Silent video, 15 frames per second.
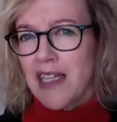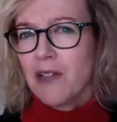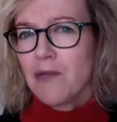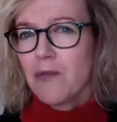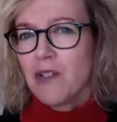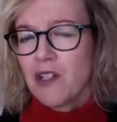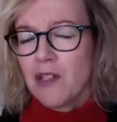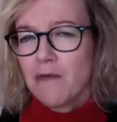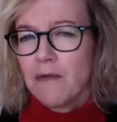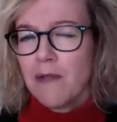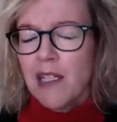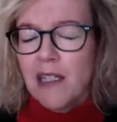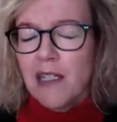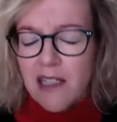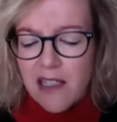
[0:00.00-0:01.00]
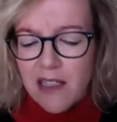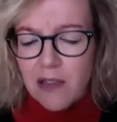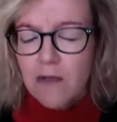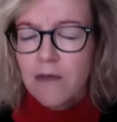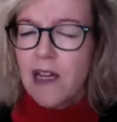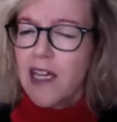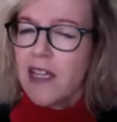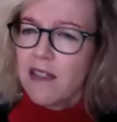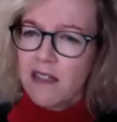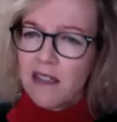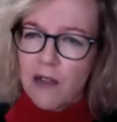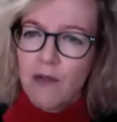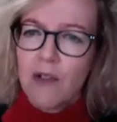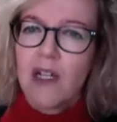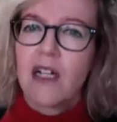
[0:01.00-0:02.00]
which are really ingrained in
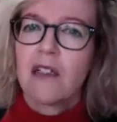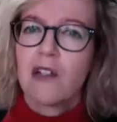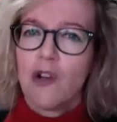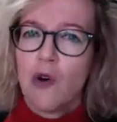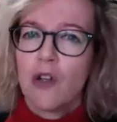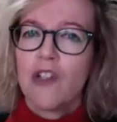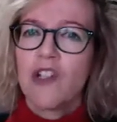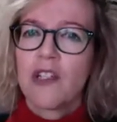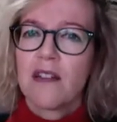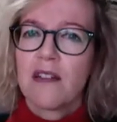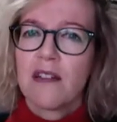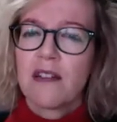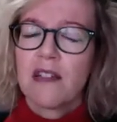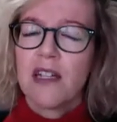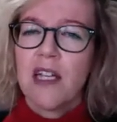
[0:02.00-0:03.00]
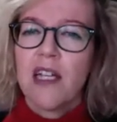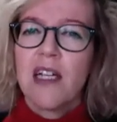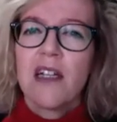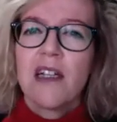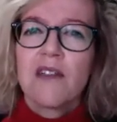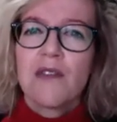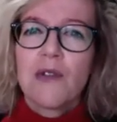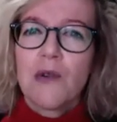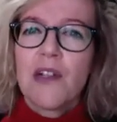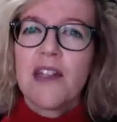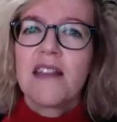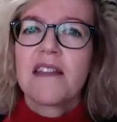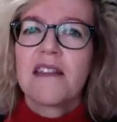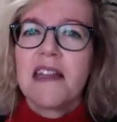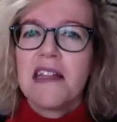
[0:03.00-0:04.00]
our unconscious. So
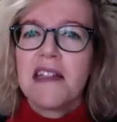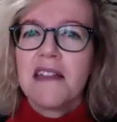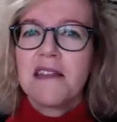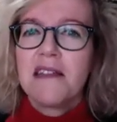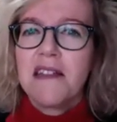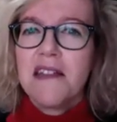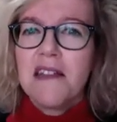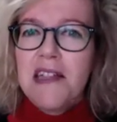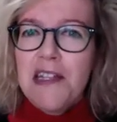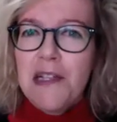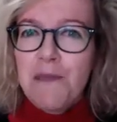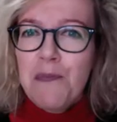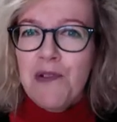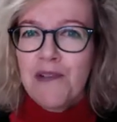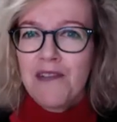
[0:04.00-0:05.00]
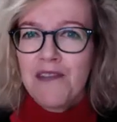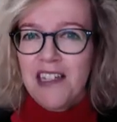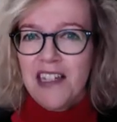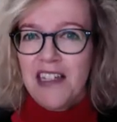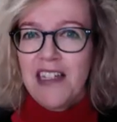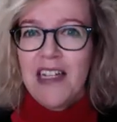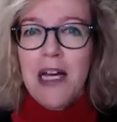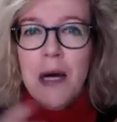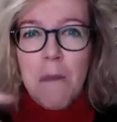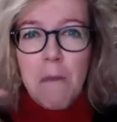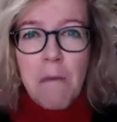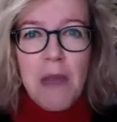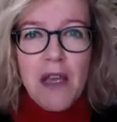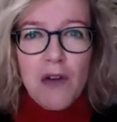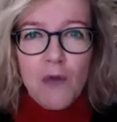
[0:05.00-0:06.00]
it's deeper than
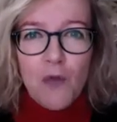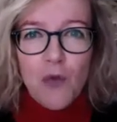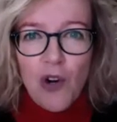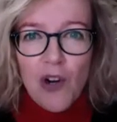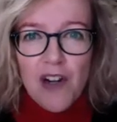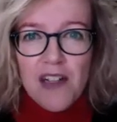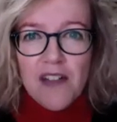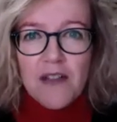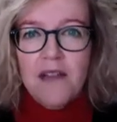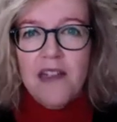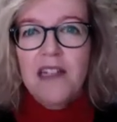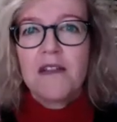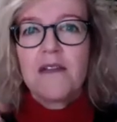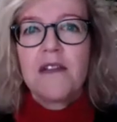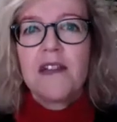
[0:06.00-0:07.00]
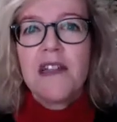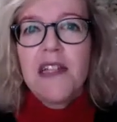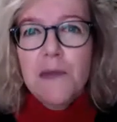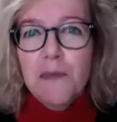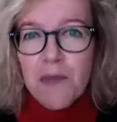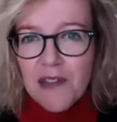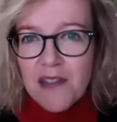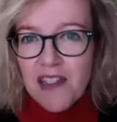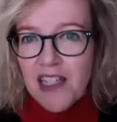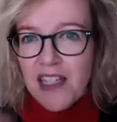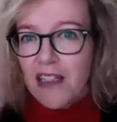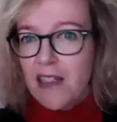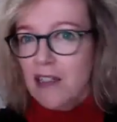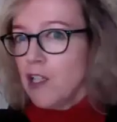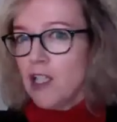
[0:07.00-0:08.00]
mere words, it's deeper
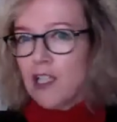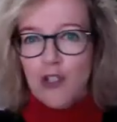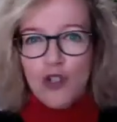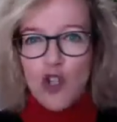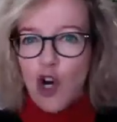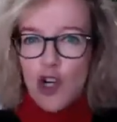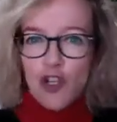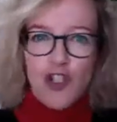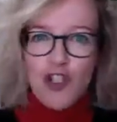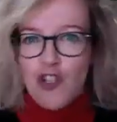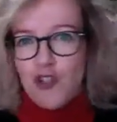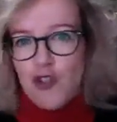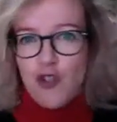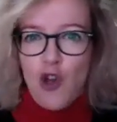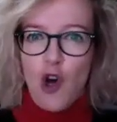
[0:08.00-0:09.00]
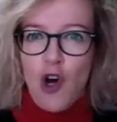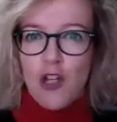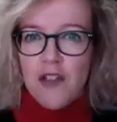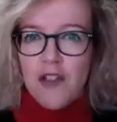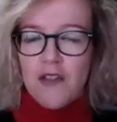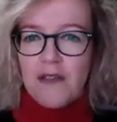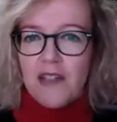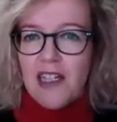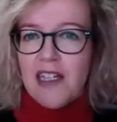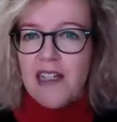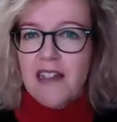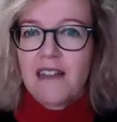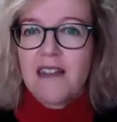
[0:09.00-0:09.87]
than conscious thoughts, and